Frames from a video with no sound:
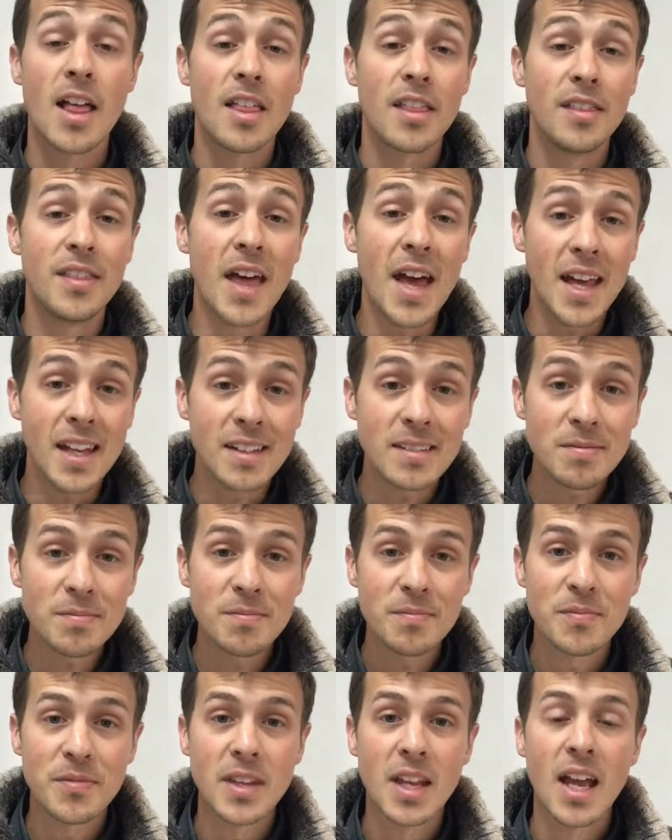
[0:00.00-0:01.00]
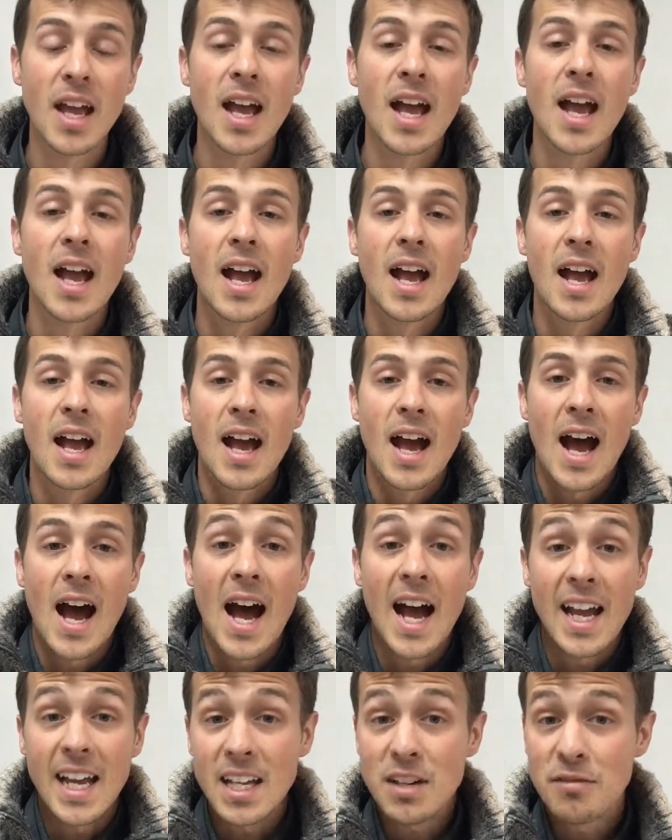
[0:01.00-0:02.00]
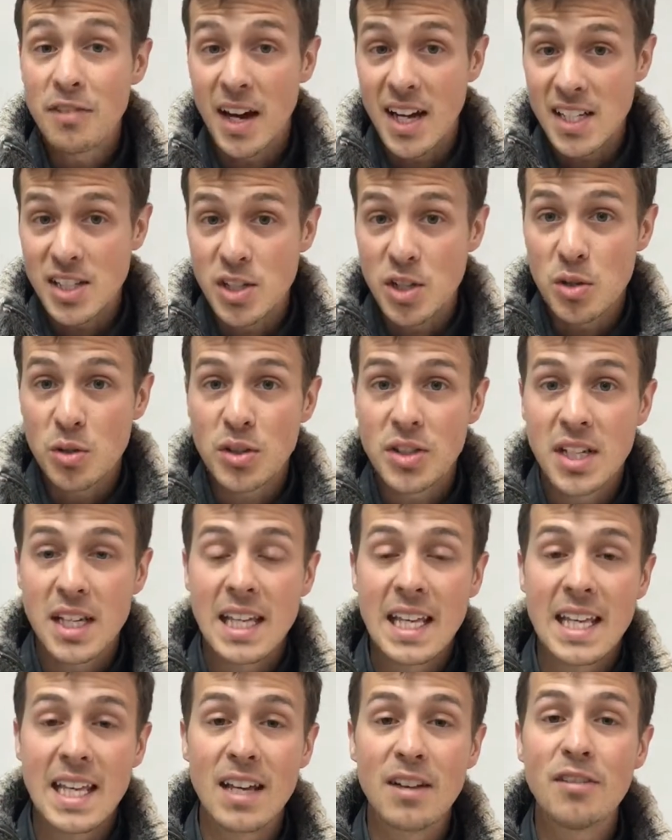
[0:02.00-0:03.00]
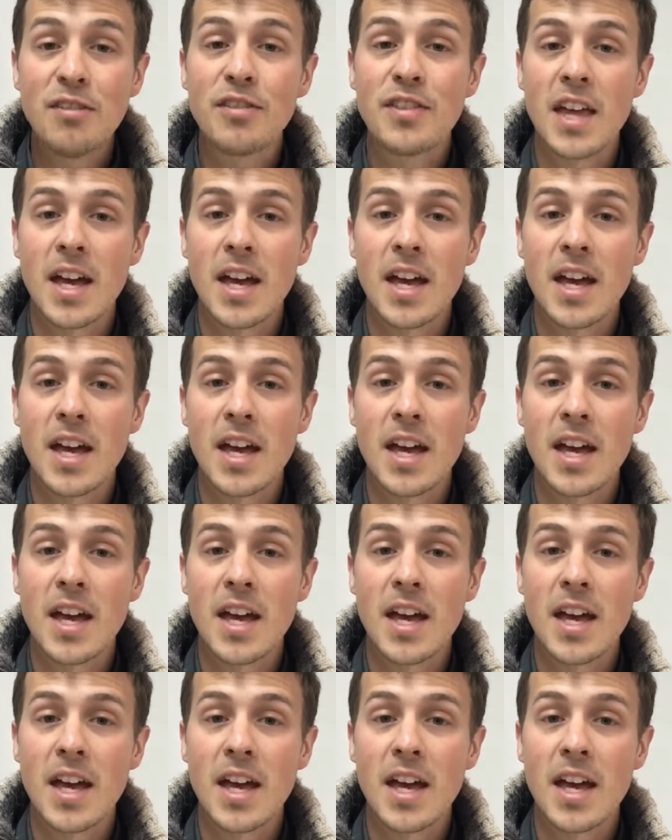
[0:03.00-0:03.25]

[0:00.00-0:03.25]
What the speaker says: Then, I advise you to give